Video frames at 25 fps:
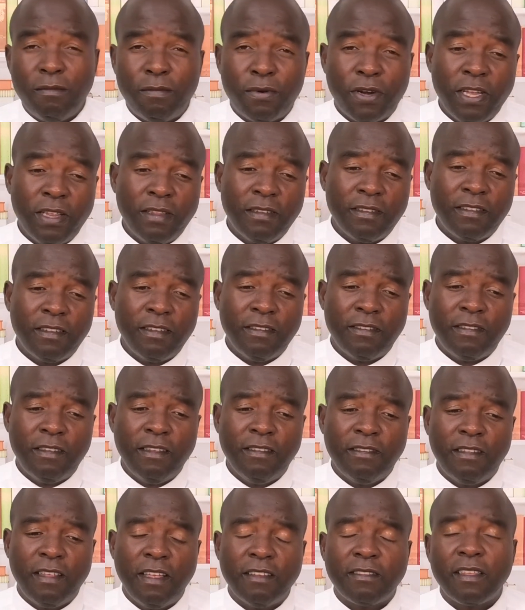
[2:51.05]
Brothers and
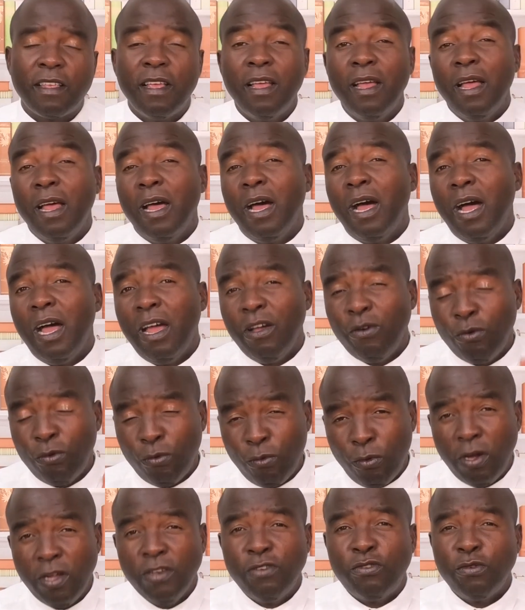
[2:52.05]
sisters, I
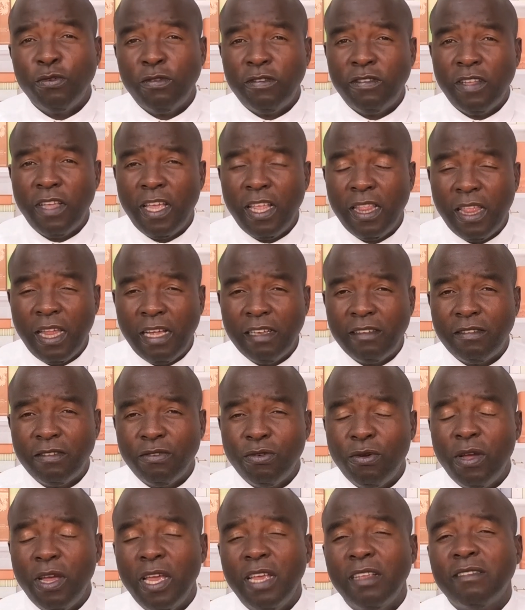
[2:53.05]
want to say that, you
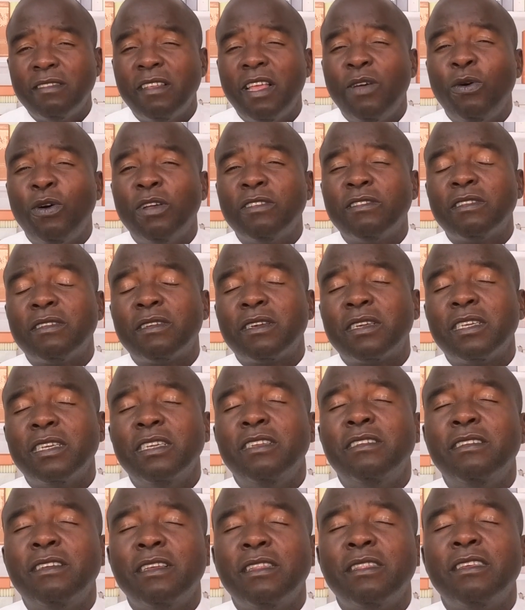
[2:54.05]
know, as I was
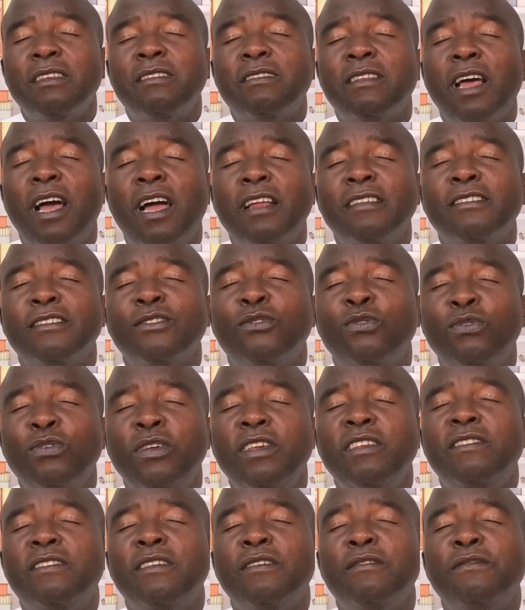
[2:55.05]
reading this article,
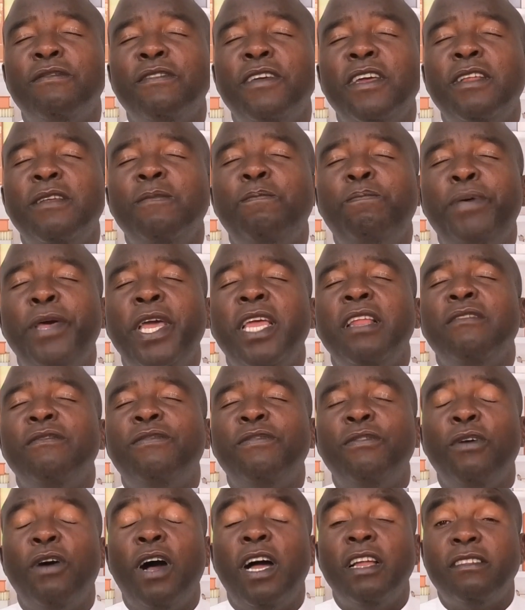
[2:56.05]
it's a very
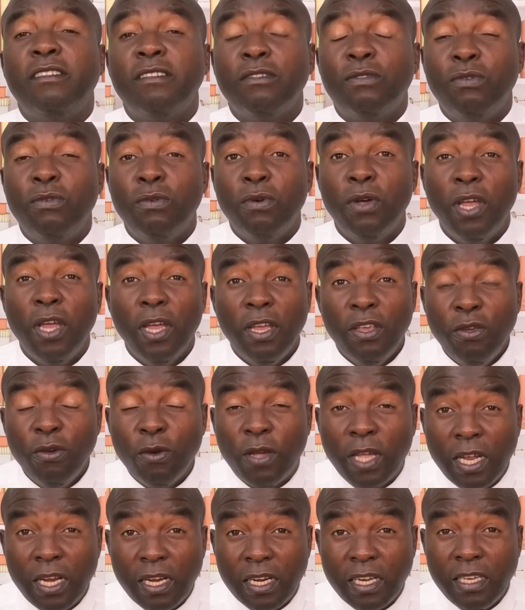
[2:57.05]
painful article. You
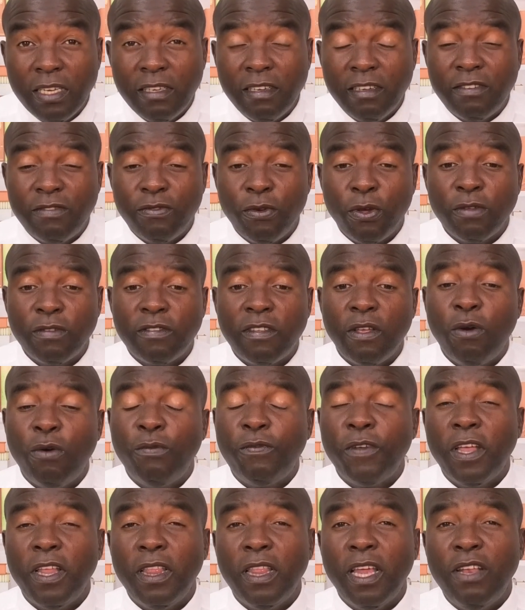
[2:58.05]
can read it
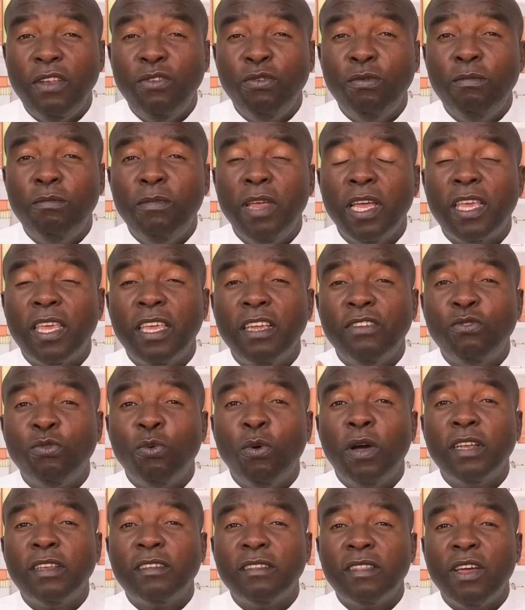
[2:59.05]
yourself and then you make it
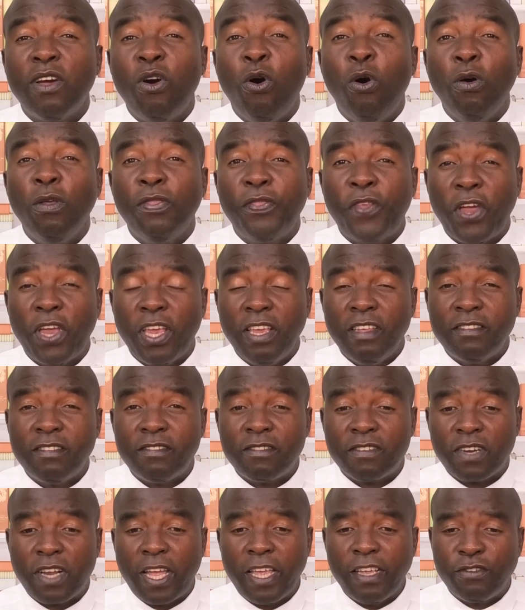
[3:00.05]
what the author is
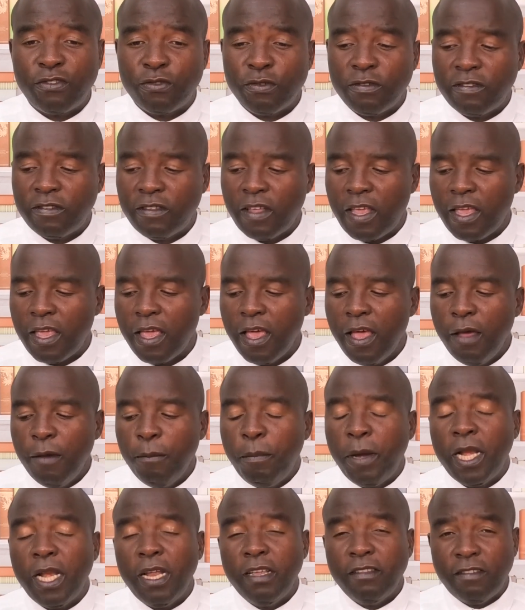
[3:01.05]
trying to say.
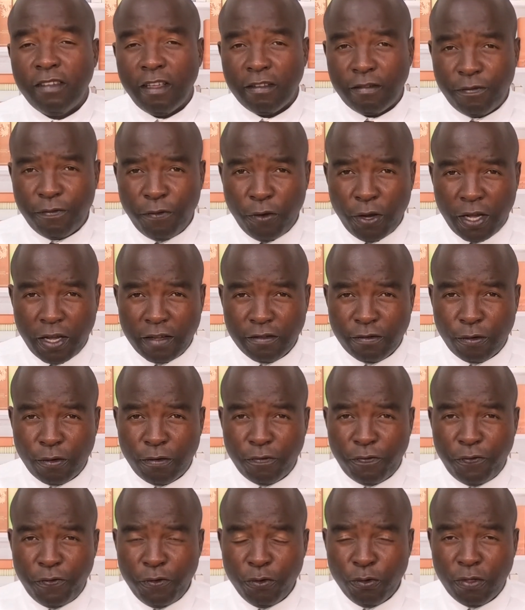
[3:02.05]
But let's just focus on a
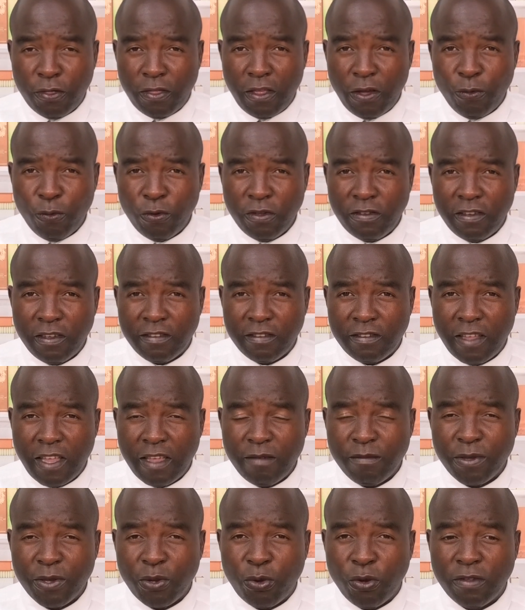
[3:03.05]
few things which
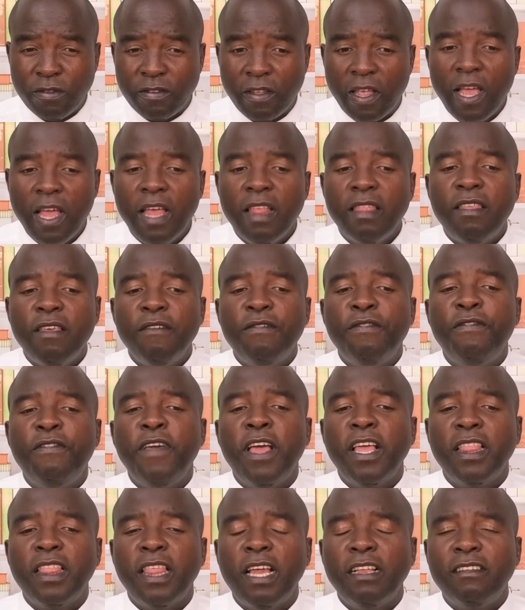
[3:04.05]
saying, because the
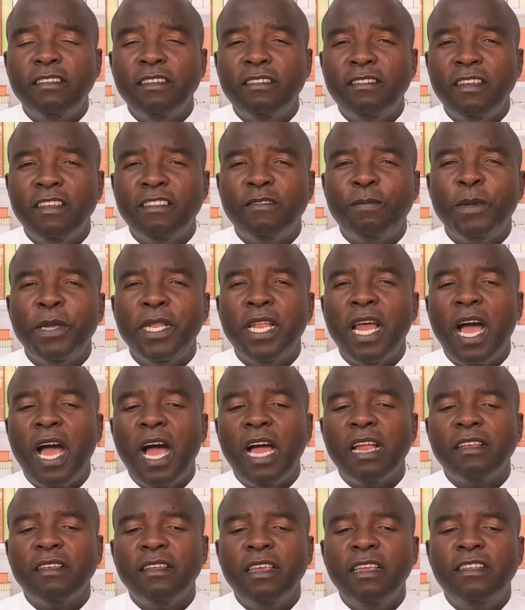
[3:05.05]
fact that it has
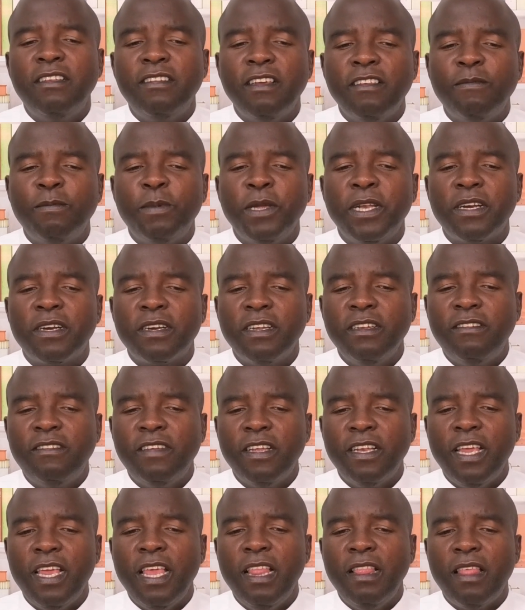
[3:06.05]
been
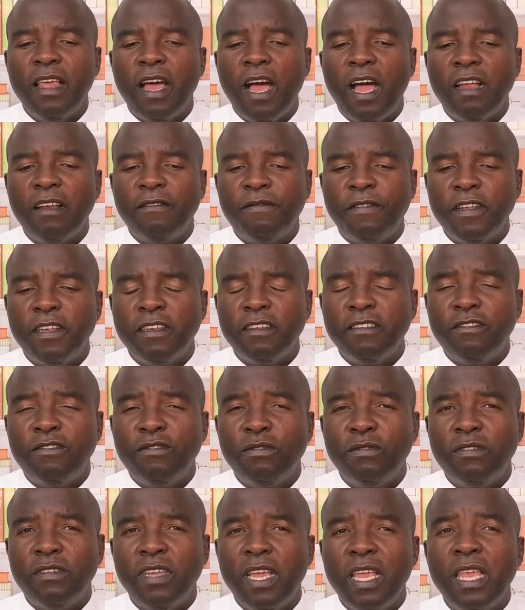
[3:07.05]
written in the Adventist
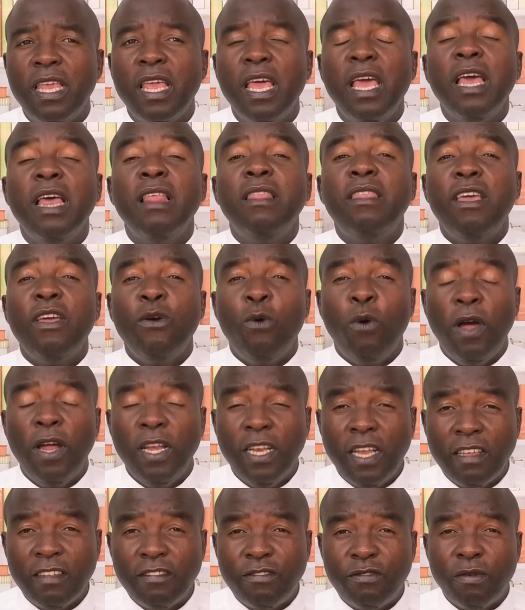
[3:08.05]
Today, they
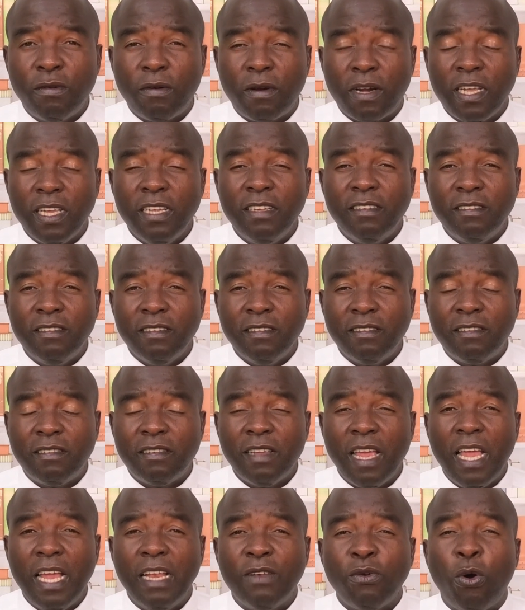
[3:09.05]
want us to read
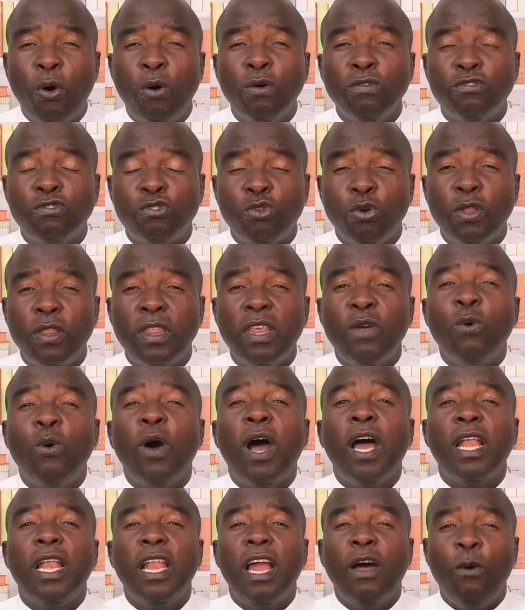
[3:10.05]
it, and also they will
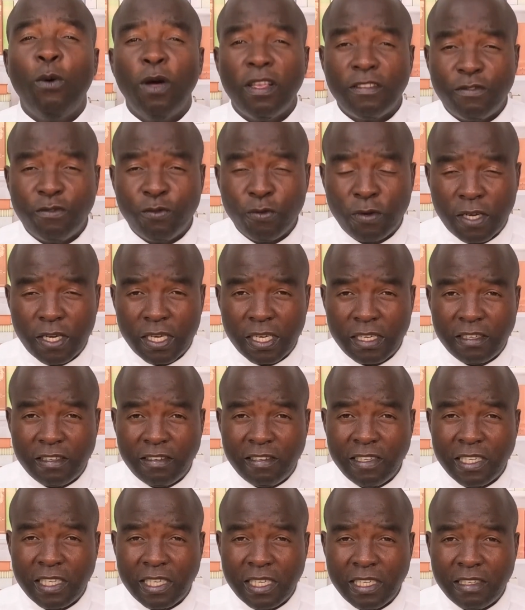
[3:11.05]
allow us to
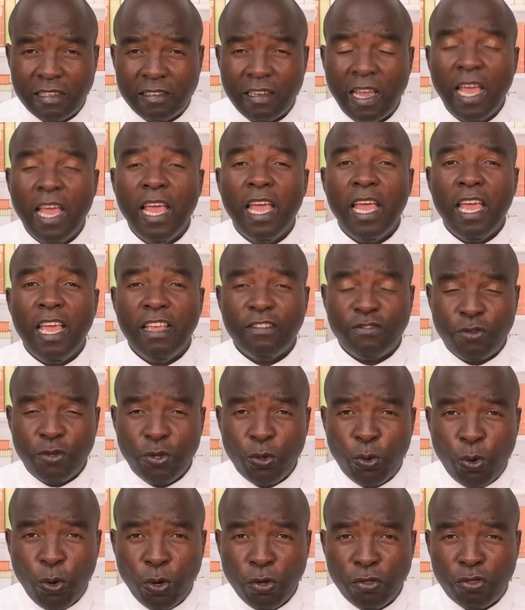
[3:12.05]
critique it as we
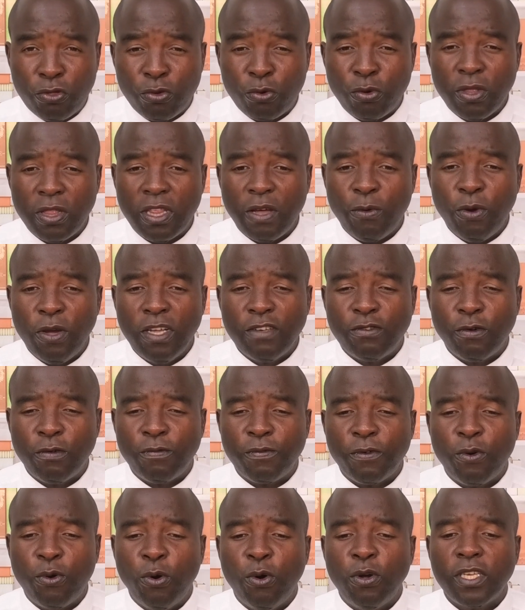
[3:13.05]
go through the Word
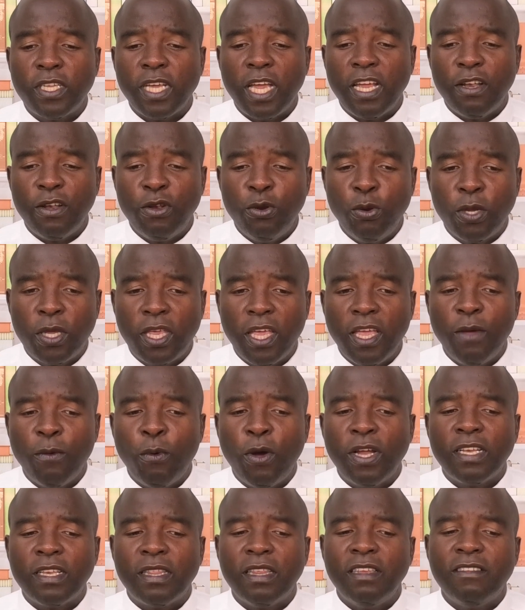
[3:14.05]
of God and looking at
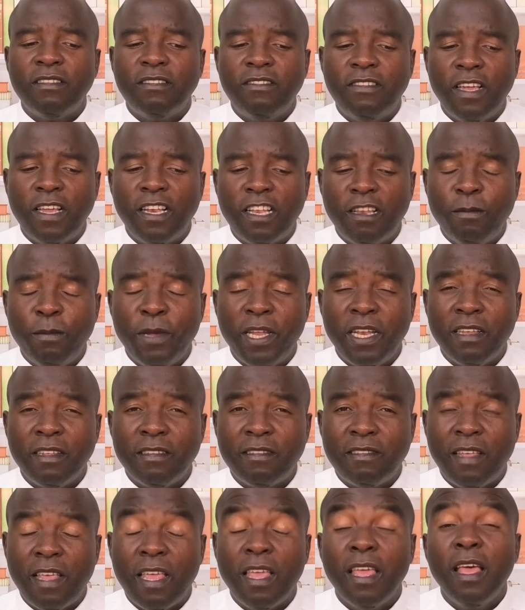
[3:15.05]
what this gentleman is
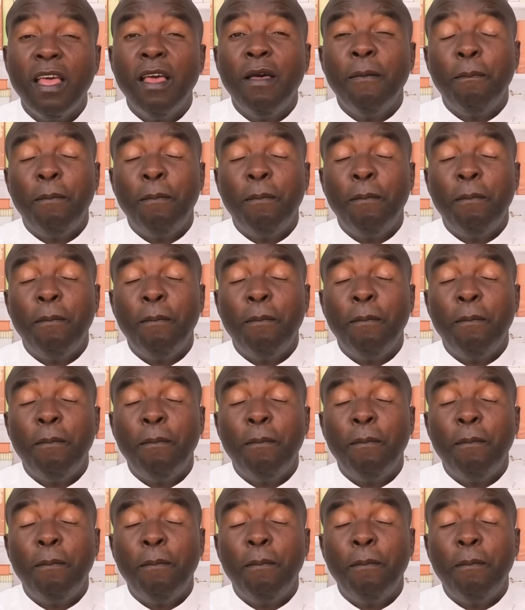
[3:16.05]
saying.